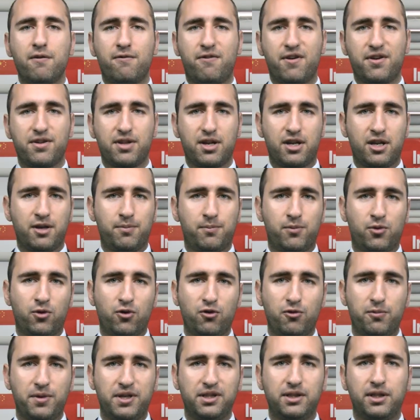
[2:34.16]
Further
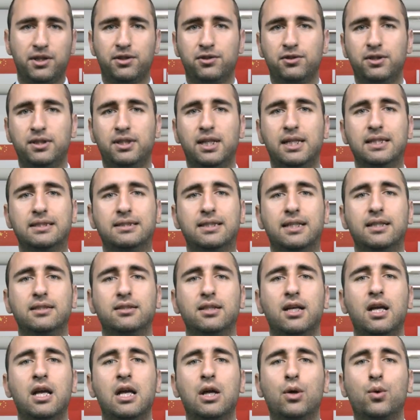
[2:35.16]
improvement in retail
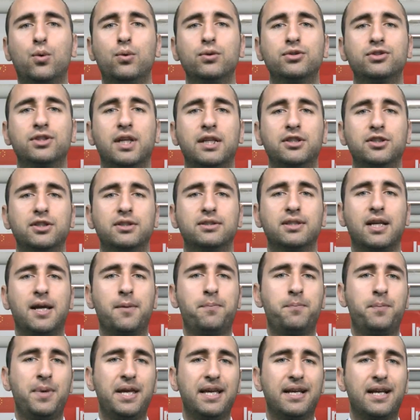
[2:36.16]
sales could suggest
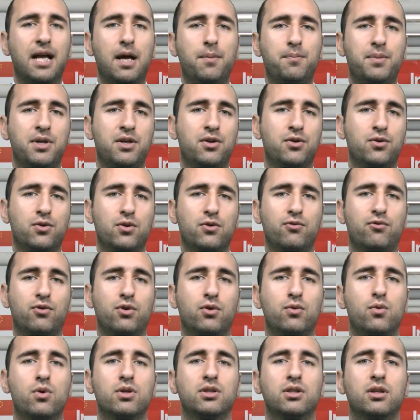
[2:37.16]
a pickup in growth
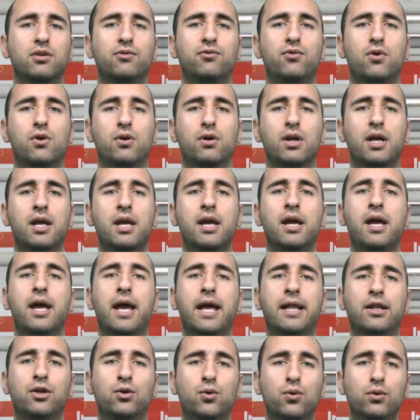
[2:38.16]
for quarter four
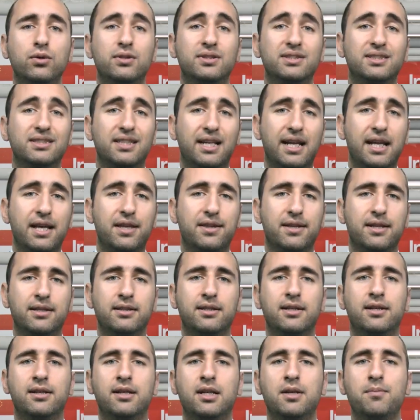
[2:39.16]
and could
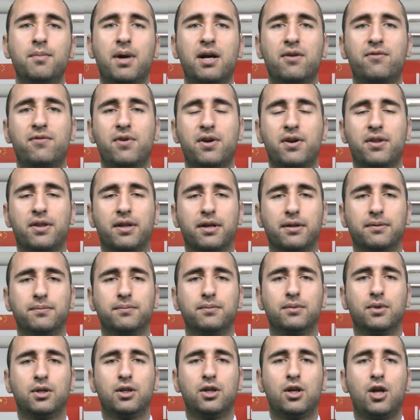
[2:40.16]
strengthen the greenback further.
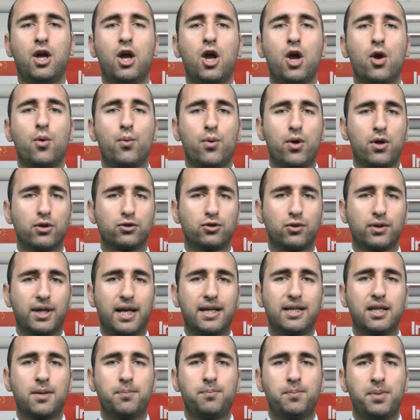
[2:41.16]
We also
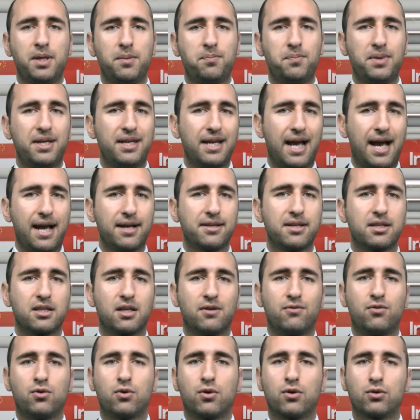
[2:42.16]
get the PPI
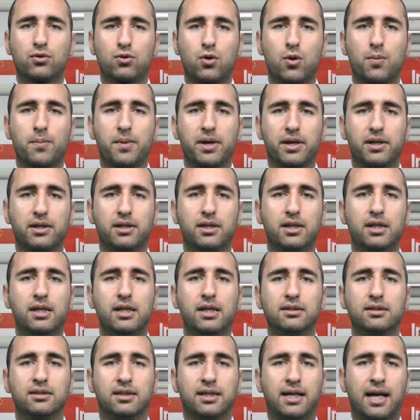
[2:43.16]
data for October.
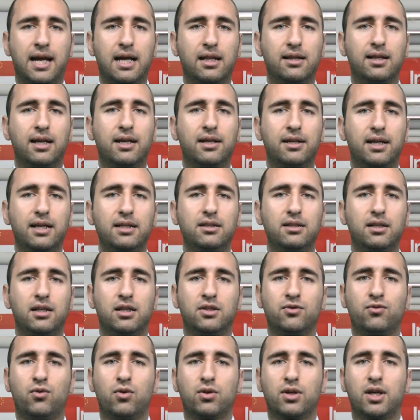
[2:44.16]
The headline rate
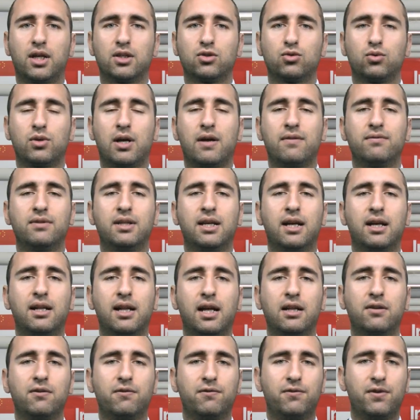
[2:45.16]
is forecast to have
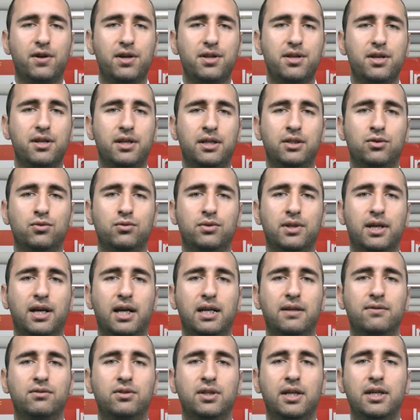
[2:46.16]
declined further into
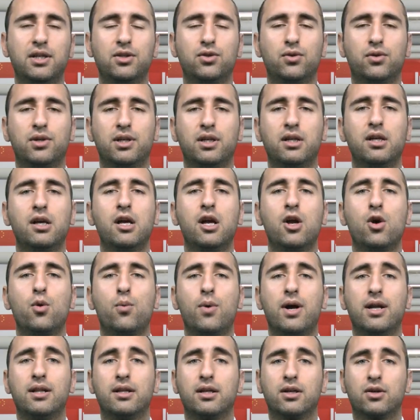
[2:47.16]
negative territory,
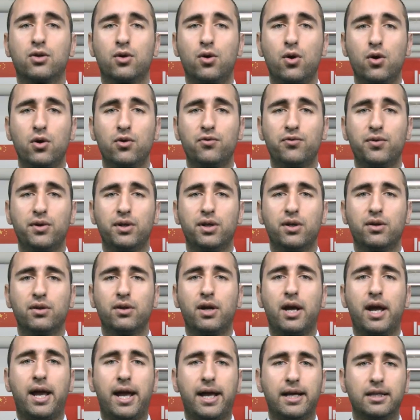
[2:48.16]
while the core
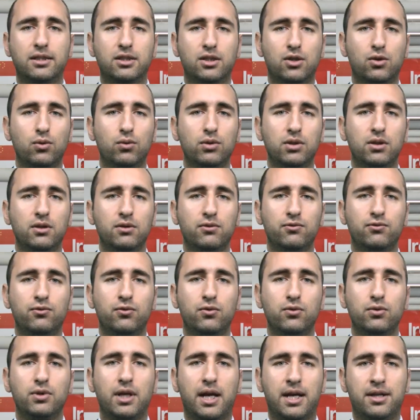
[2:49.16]
figure excluding
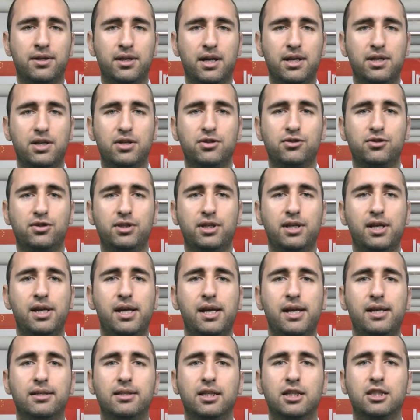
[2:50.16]
food and energy
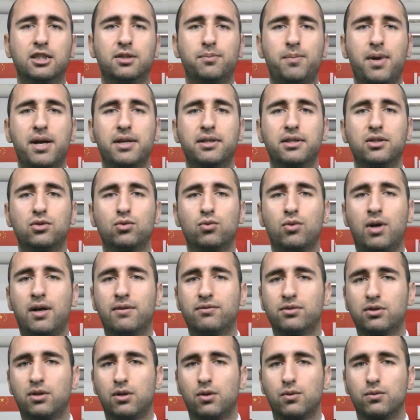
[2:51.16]
is expected to
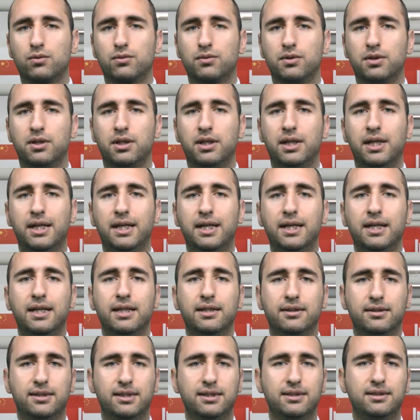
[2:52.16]
have slowed.
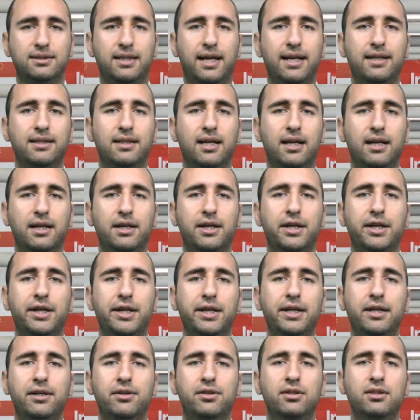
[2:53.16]
This data
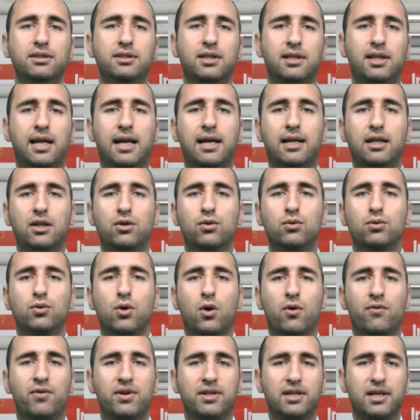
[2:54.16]
increased the likelihood
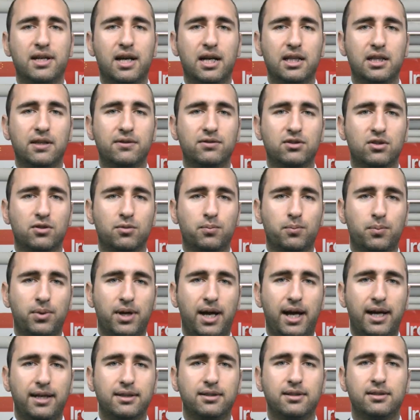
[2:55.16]
of a negative
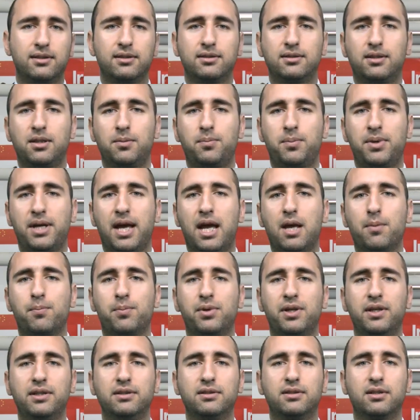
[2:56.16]
surprise in the CPI
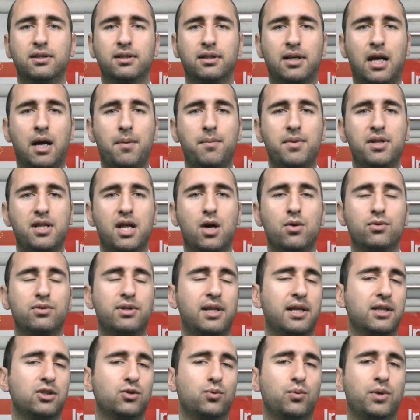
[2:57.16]
prints coming
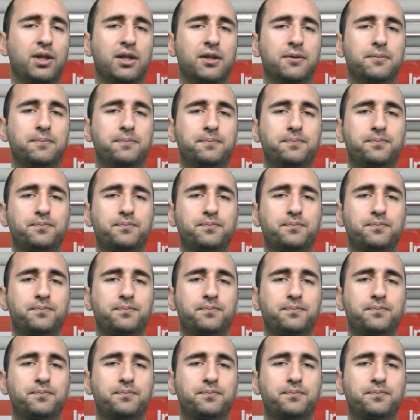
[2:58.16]
out next week.